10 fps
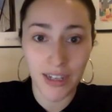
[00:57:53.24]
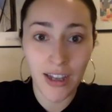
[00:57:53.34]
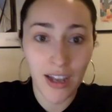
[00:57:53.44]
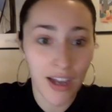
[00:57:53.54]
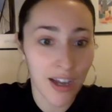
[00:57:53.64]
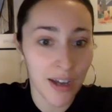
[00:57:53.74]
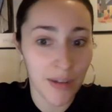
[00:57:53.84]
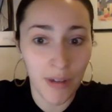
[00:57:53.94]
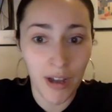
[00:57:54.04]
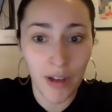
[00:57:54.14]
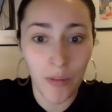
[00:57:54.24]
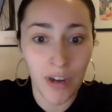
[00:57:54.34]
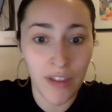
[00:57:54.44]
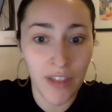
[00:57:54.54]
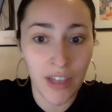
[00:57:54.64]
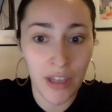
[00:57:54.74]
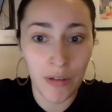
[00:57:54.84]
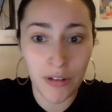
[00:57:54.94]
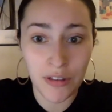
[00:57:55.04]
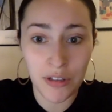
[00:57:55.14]
I want to thank you
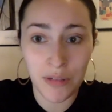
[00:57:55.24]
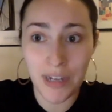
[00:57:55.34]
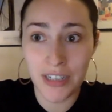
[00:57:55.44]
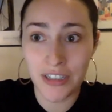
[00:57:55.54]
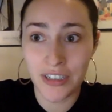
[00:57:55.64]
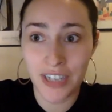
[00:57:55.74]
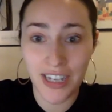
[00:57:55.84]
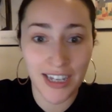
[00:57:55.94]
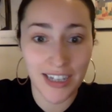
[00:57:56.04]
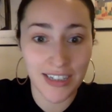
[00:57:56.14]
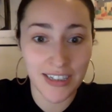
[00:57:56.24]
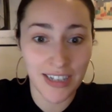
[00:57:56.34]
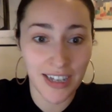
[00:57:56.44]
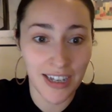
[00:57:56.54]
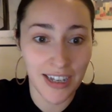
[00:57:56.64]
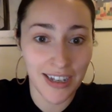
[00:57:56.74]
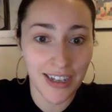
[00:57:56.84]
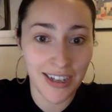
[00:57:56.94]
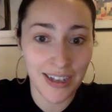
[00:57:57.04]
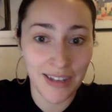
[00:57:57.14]
all so much. And
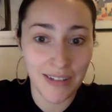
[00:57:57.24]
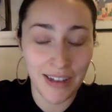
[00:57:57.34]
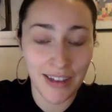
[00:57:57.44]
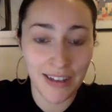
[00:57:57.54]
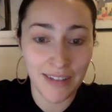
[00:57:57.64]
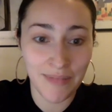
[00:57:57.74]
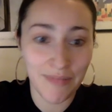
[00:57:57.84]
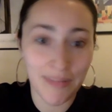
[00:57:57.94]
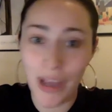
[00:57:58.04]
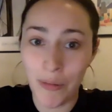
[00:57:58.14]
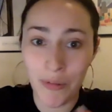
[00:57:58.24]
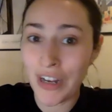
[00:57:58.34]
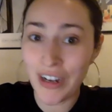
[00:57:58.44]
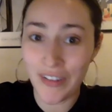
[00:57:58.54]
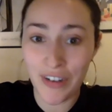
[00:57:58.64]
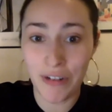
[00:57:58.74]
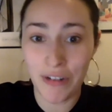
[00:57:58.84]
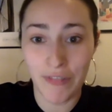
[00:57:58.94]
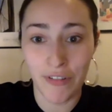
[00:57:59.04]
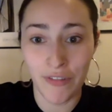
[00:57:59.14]
we're very, very
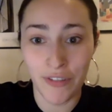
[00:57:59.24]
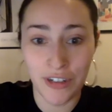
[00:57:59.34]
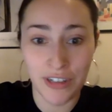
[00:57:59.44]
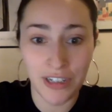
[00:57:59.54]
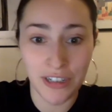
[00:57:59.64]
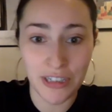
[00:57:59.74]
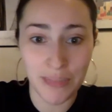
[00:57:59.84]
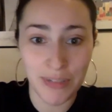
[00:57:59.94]
grateful for your leadership.